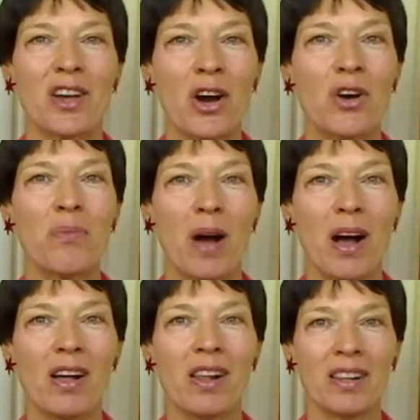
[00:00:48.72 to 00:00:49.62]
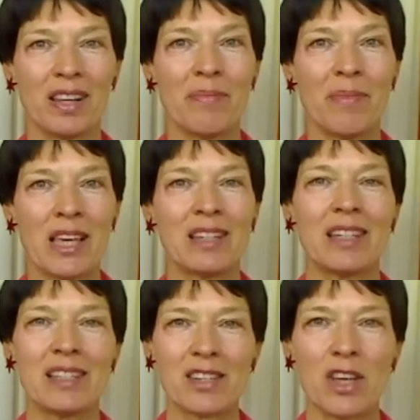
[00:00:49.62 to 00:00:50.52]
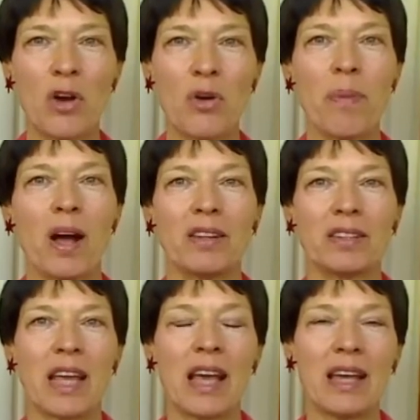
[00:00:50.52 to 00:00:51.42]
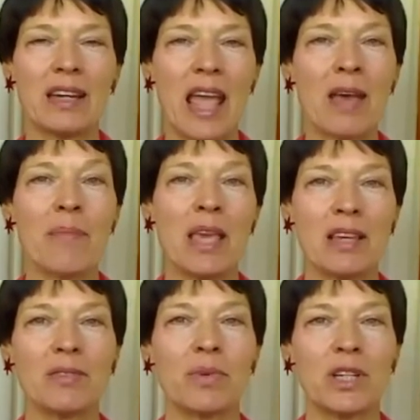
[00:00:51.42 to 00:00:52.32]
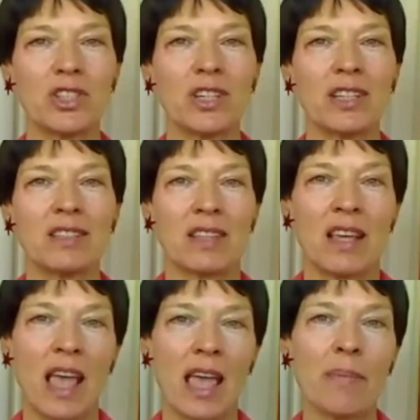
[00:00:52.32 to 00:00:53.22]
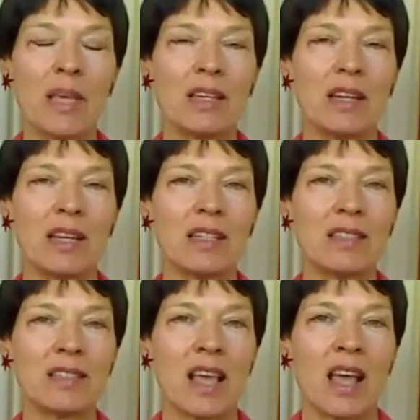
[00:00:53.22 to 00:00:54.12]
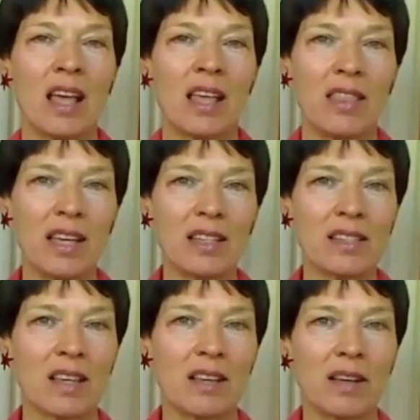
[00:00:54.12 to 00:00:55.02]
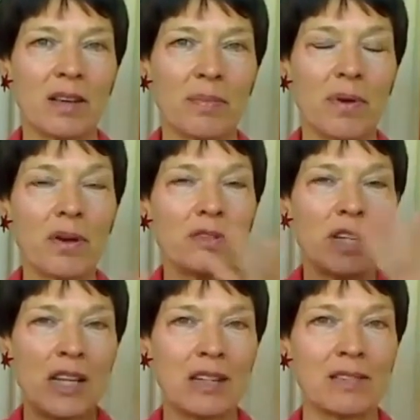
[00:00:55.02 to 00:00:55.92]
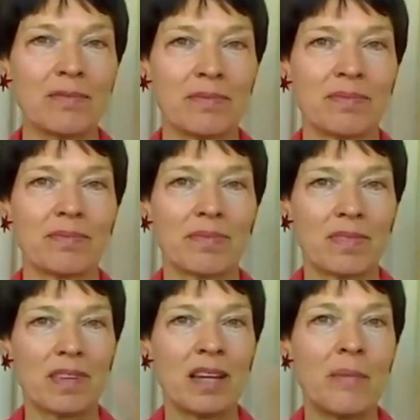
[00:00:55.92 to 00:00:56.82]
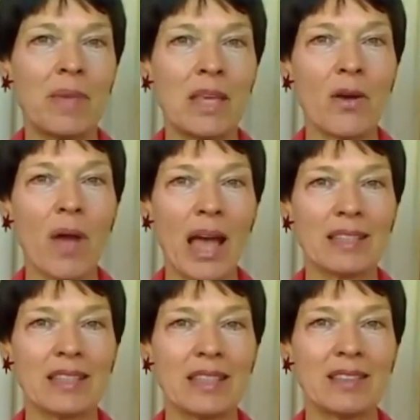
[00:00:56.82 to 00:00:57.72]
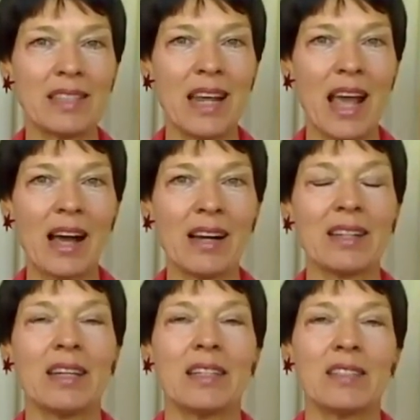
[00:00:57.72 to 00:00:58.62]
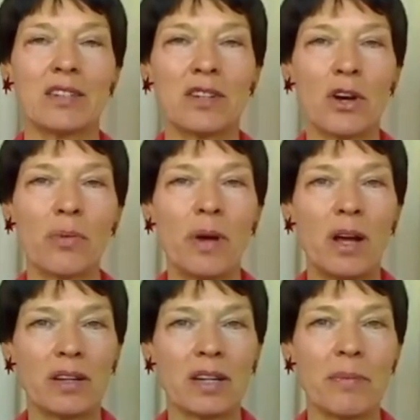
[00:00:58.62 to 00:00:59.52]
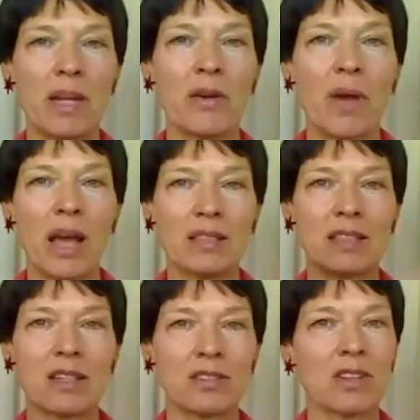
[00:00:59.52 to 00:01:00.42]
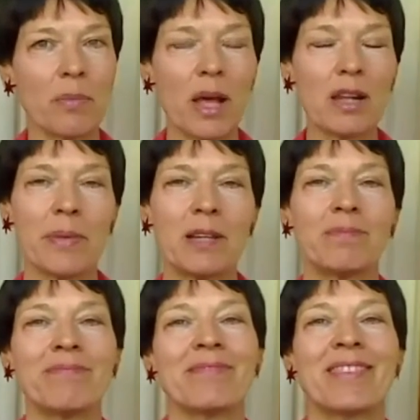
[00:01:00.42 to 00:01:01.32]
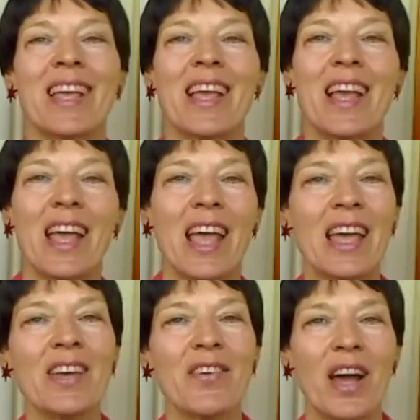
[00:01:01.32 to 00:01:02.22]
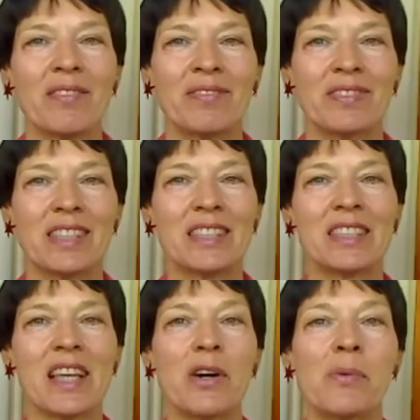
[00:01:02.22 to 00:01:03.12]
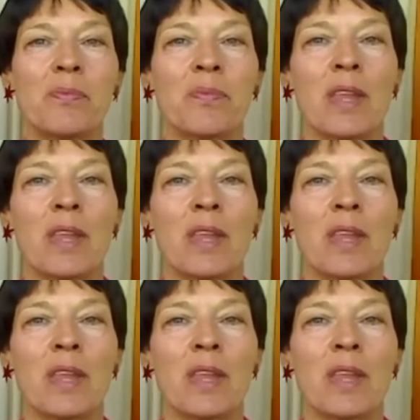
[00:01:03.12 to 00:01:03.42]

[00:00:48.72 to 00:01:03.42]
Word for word: cobalamin is cobalt and amine, which is, amine is this protein, an amino acid, yeah. So cobalt and amino acid goes cobalamin. Anyway, so,